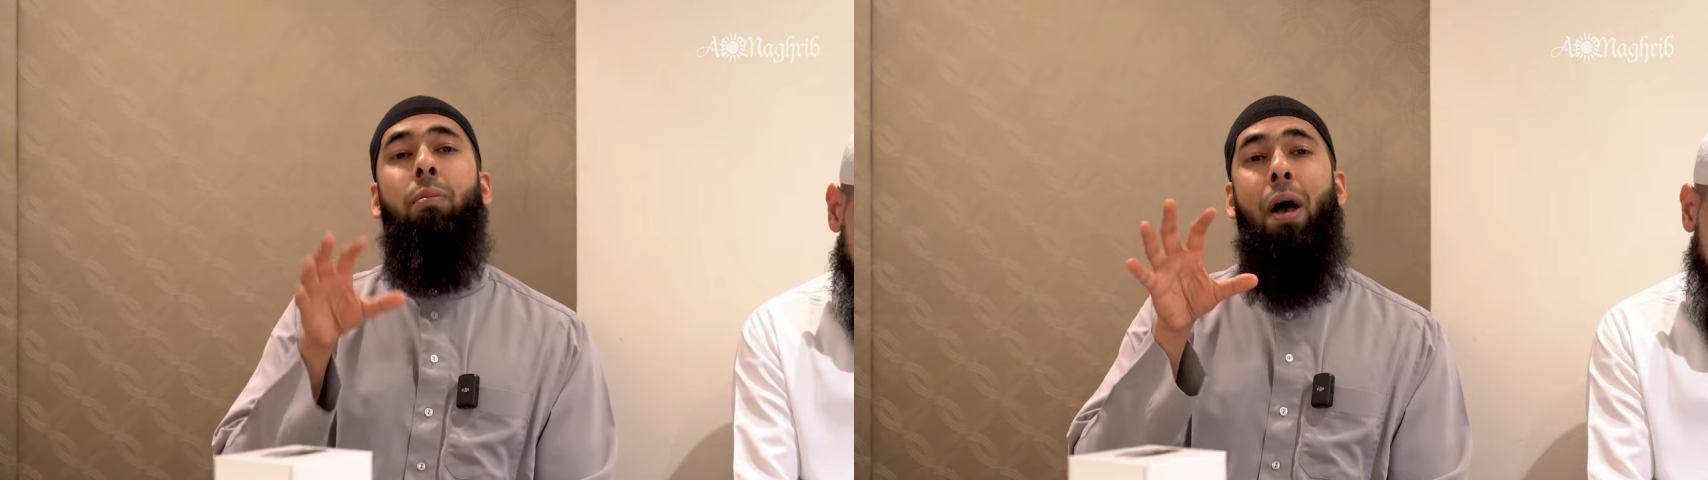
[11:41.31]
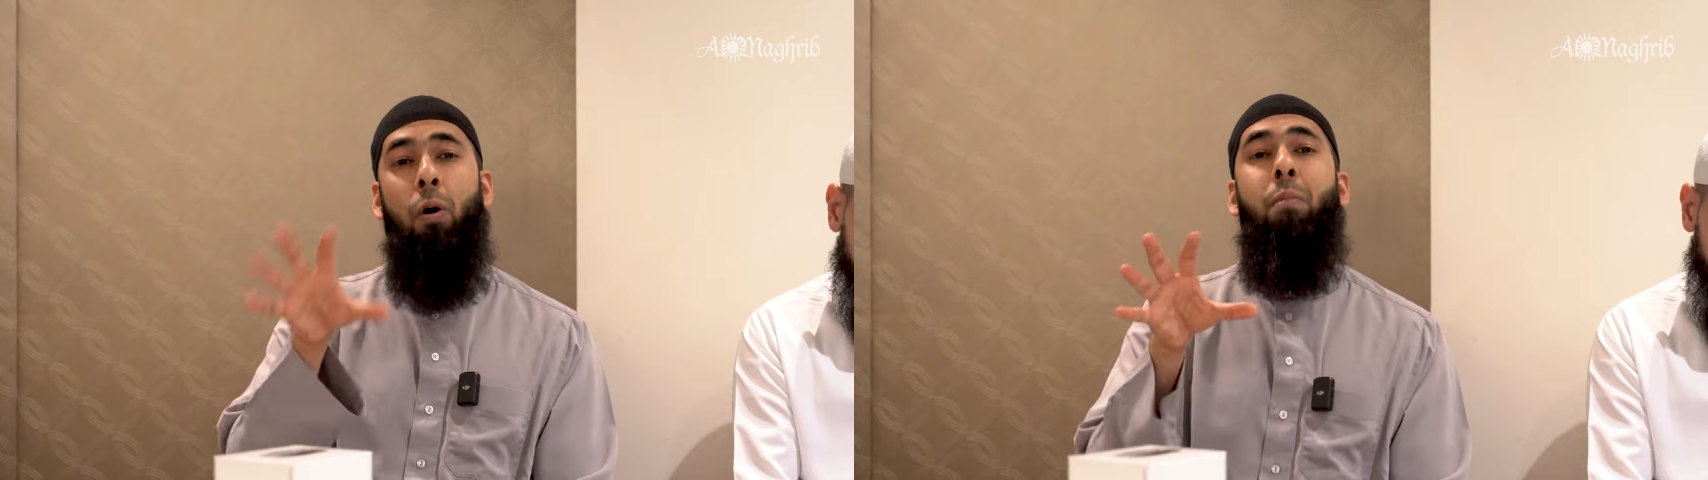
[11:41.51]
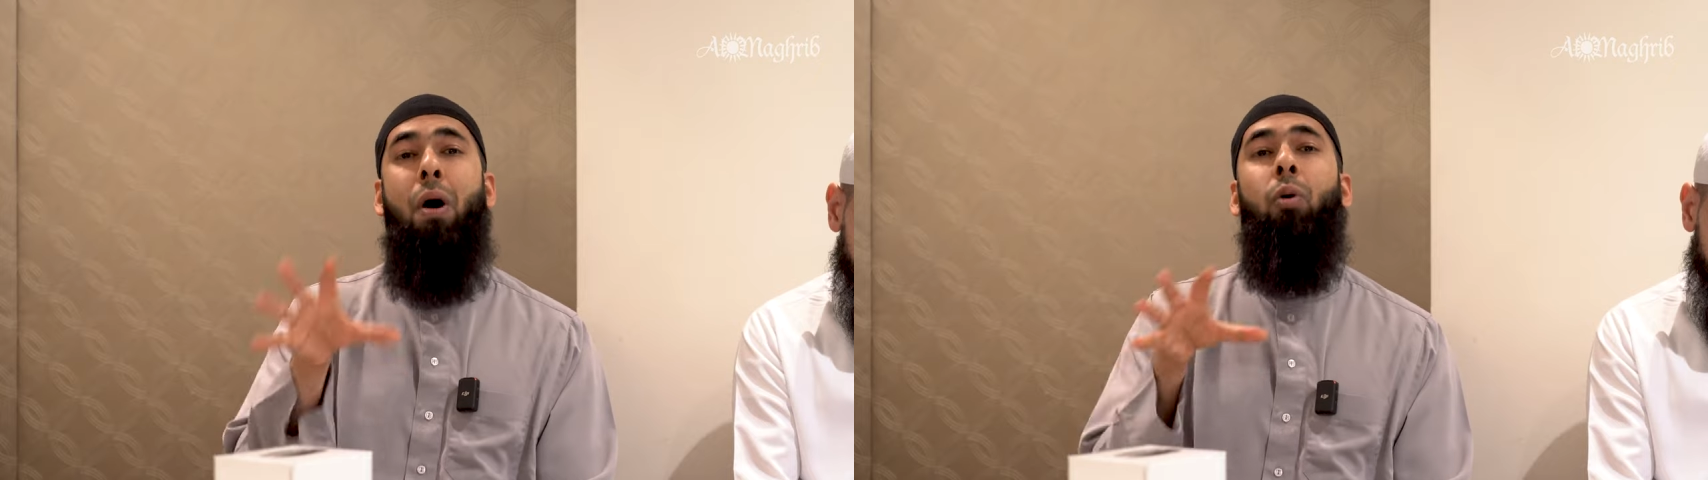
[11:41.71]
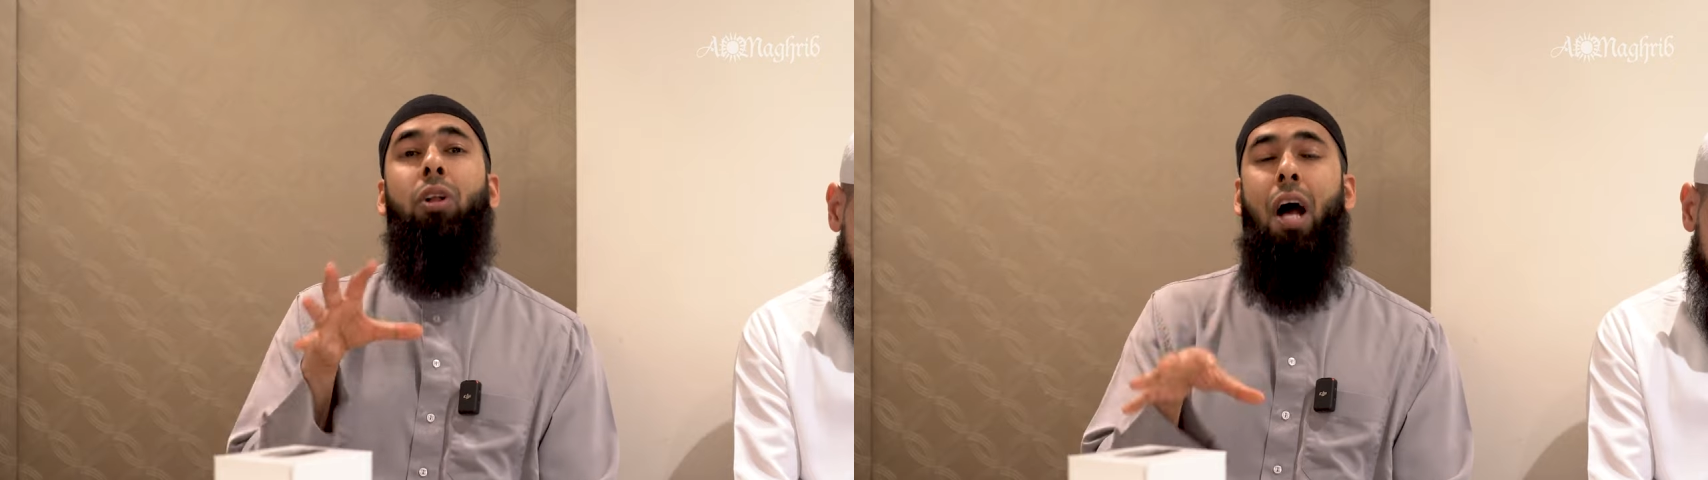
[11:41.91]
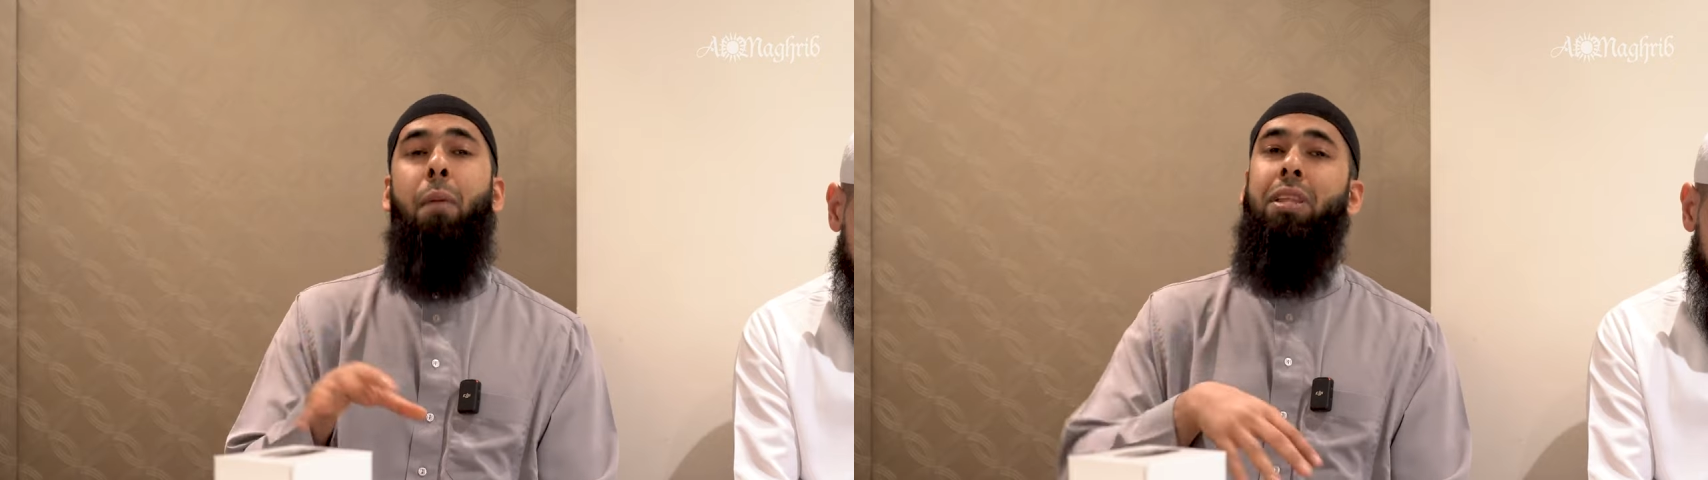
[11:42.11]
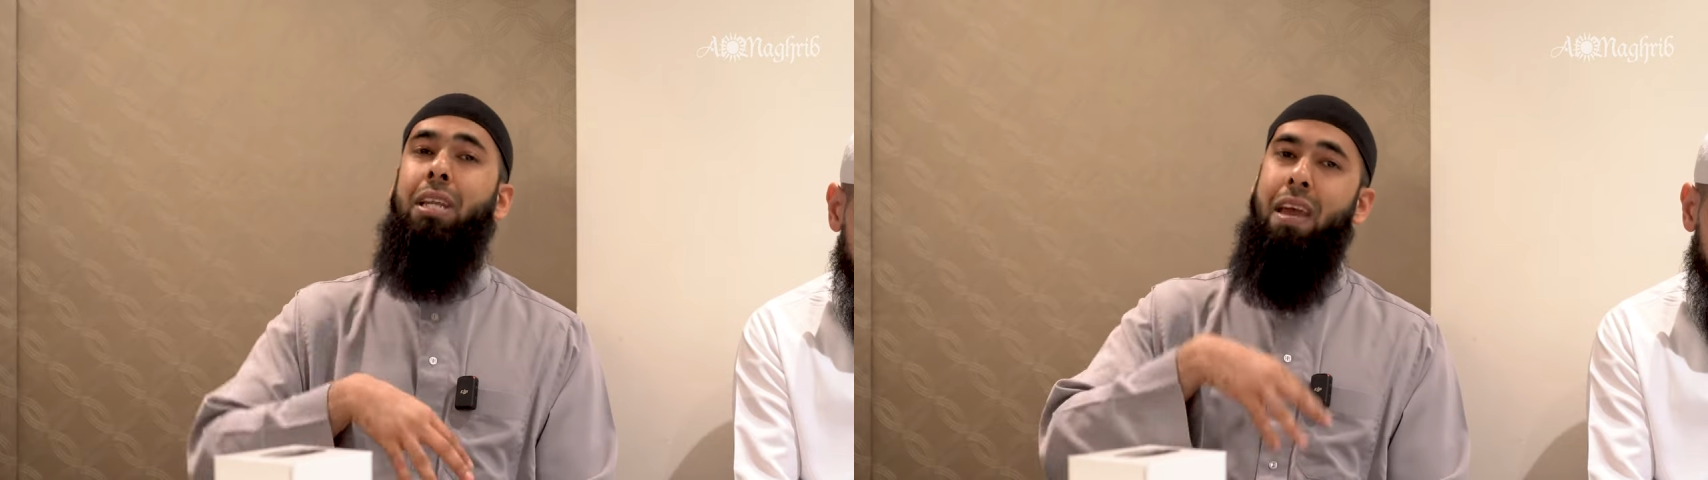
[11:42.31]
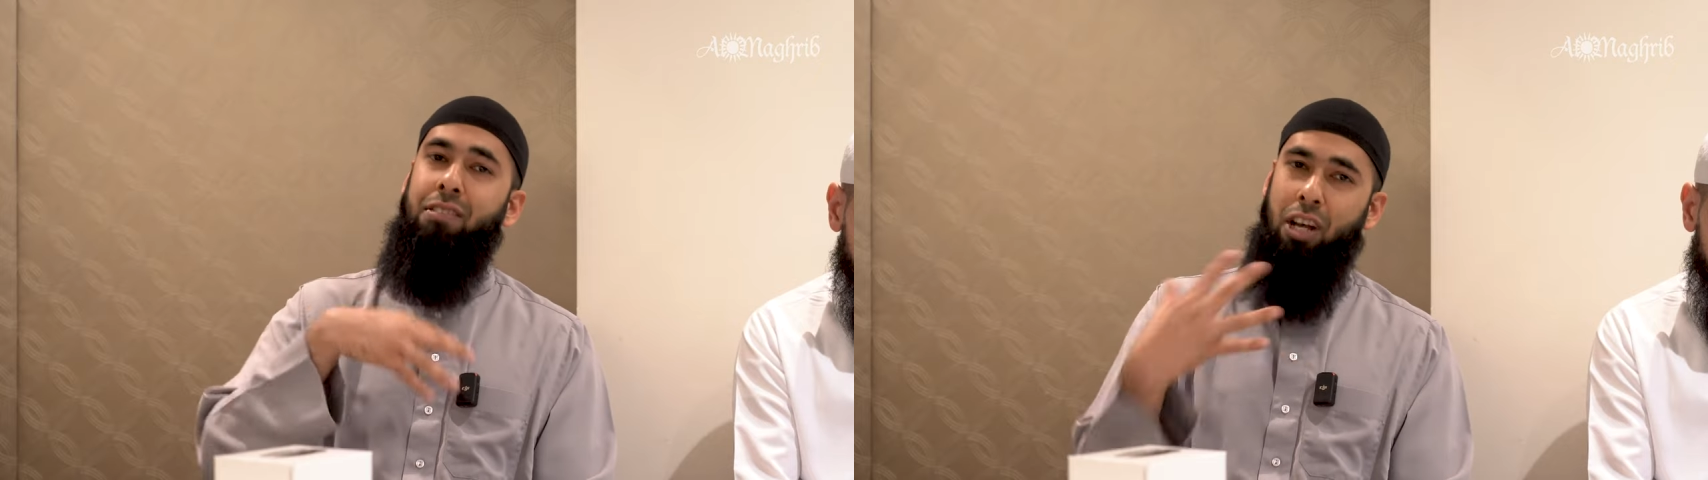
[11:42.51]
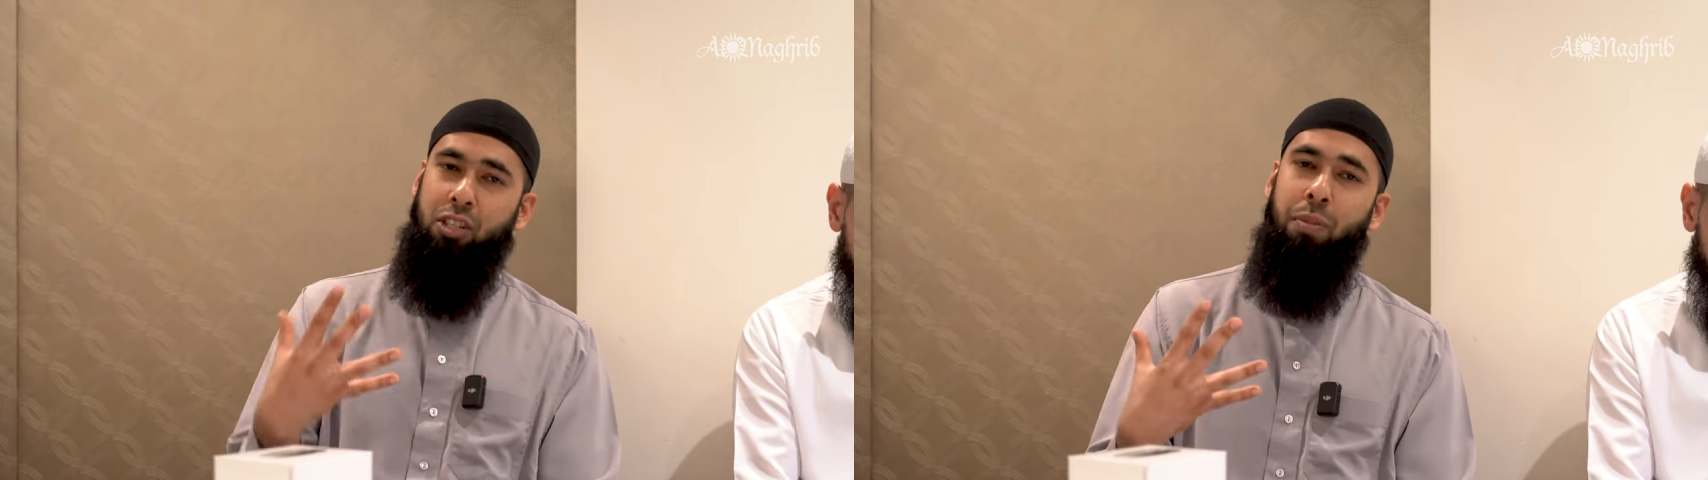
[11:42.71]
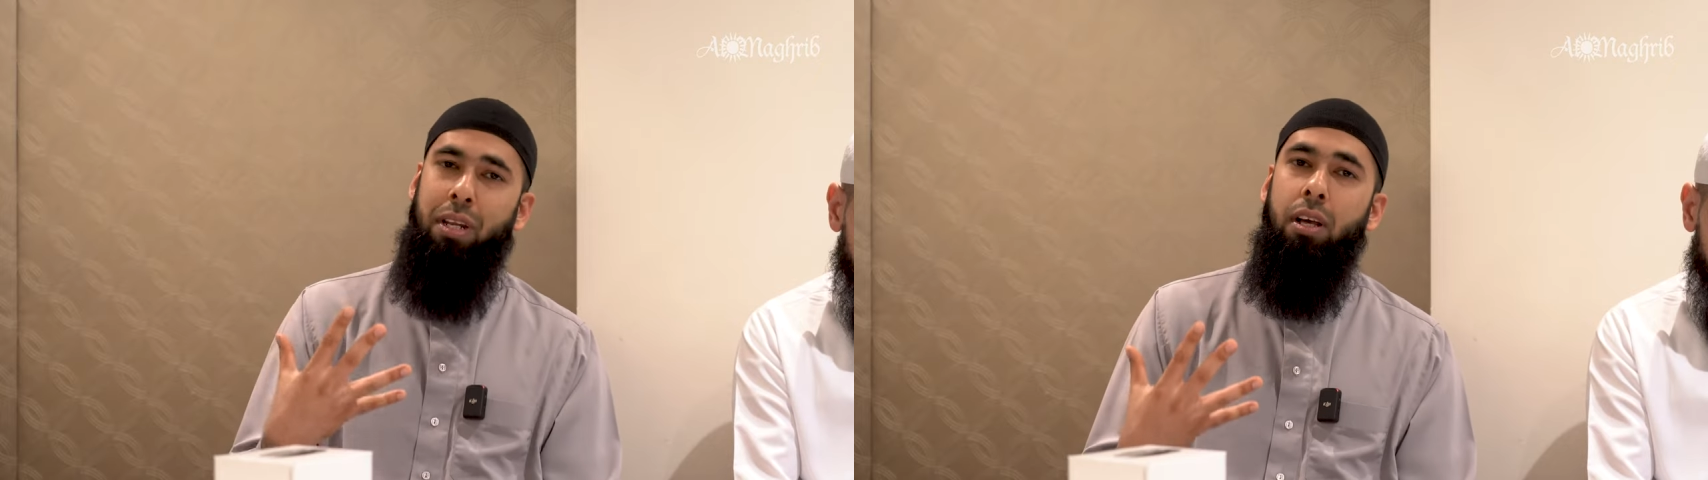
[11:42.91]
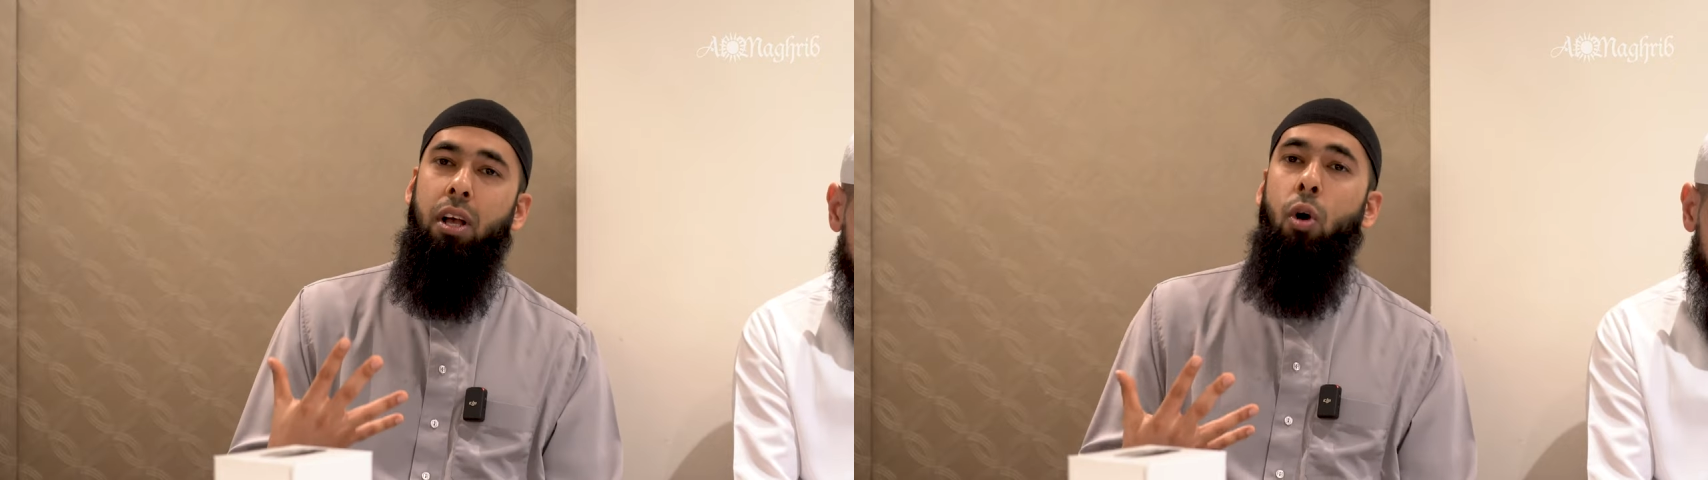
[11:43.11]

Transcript: my ummah will come on the day of judgment